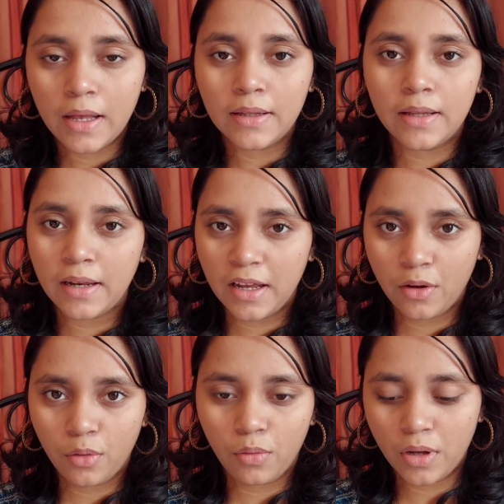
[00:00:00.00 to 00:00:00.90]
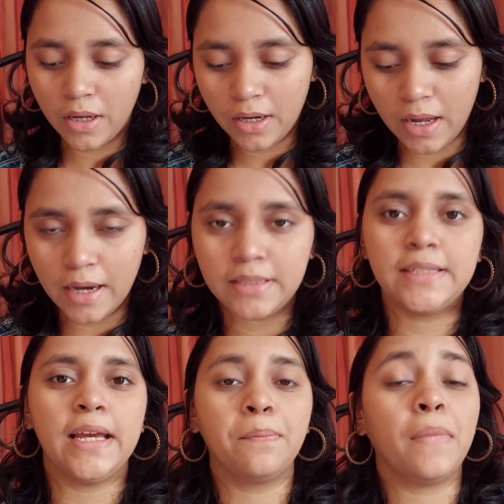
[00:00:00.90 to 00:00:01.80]
Then I go ahead and
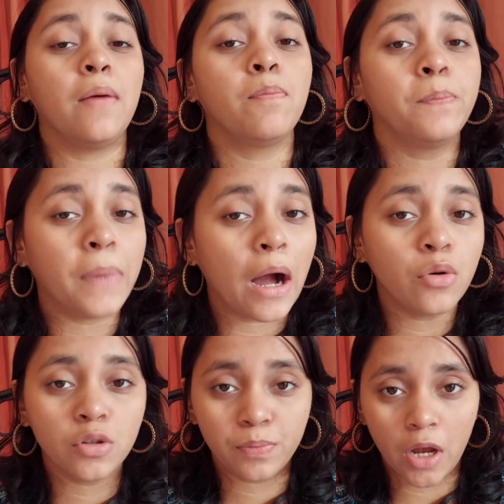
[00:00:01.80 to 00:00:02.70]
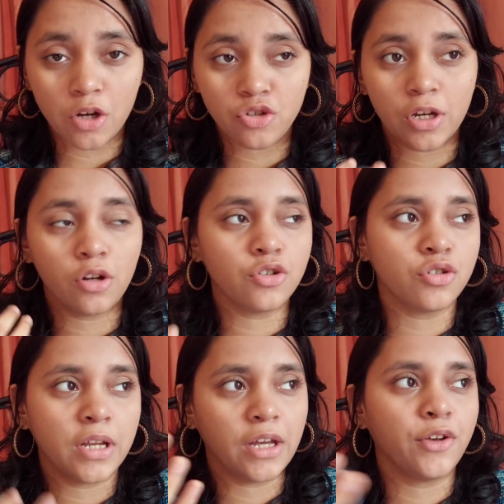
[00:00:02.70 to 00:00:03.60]
take my powder brush. You can also
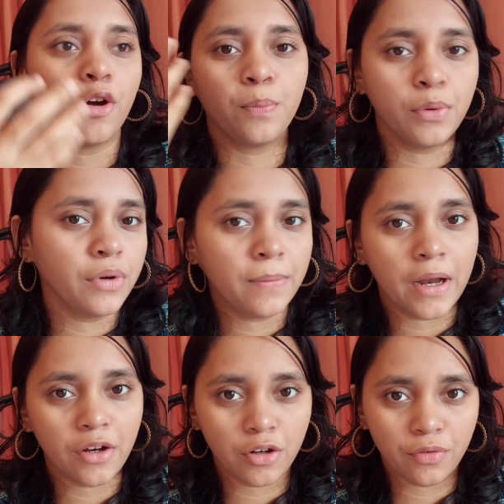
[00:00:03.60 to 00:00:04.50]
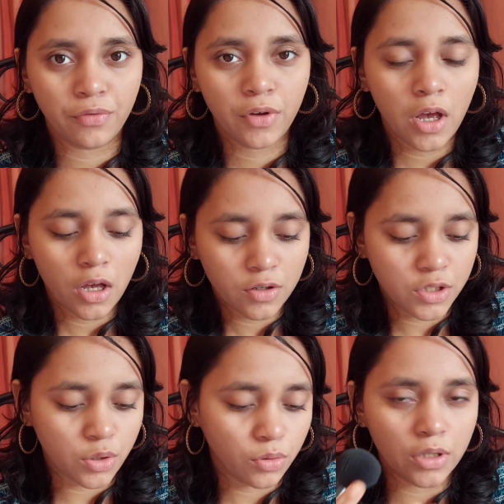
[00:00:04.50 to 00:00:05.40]
take your beauty blender if
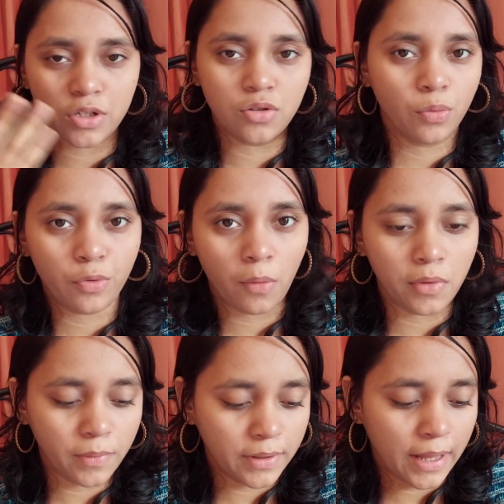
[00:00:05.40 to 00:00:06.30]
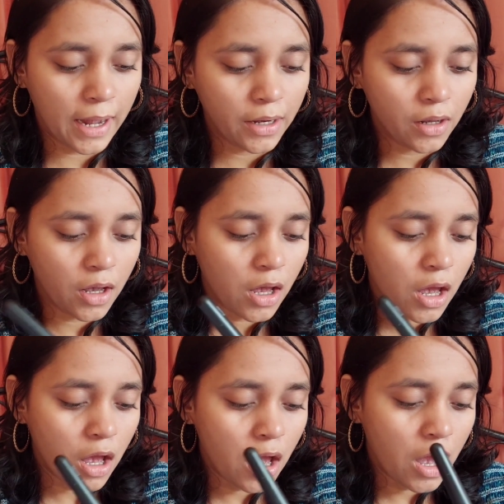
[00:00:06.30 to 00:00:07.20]
so, there's no problem in that.
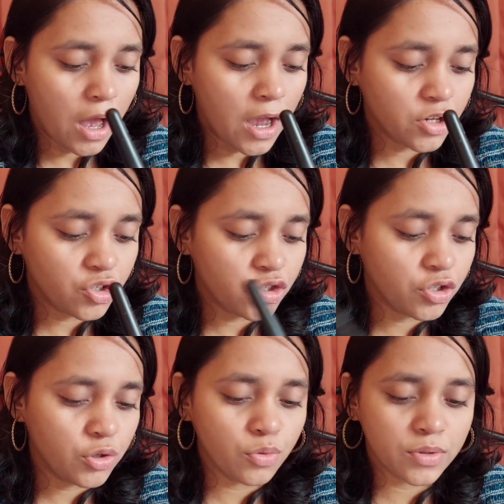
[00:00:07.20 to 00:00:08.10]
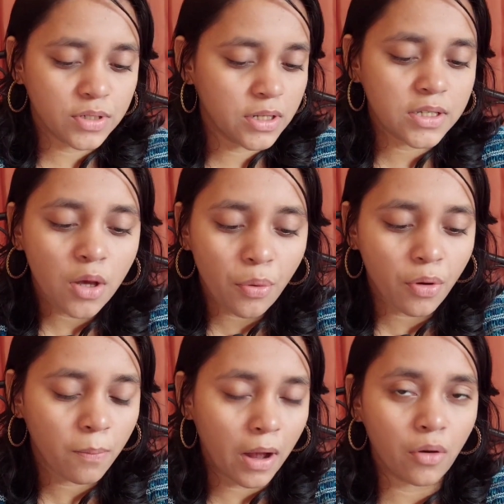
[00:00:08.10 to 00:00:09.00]
I just use this
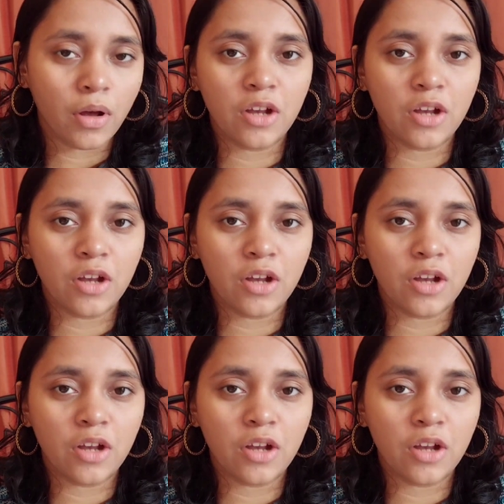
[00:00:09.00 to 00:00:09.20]
powder.